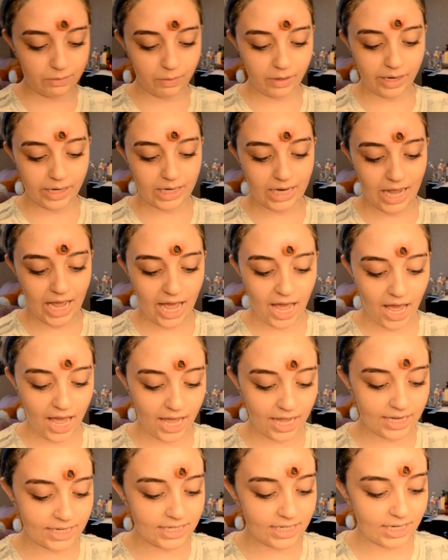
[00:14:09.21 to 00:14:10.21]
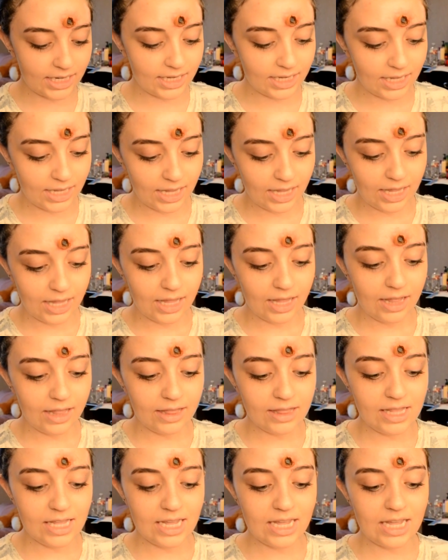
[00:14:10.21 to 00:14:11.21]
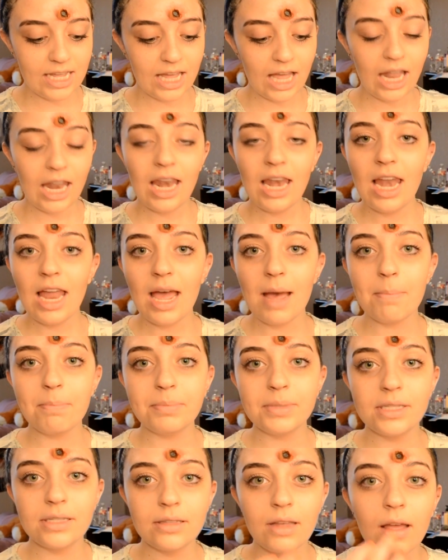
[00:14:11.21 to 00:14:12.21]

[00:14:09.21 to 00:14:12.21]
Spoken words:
we're gonna add the lips.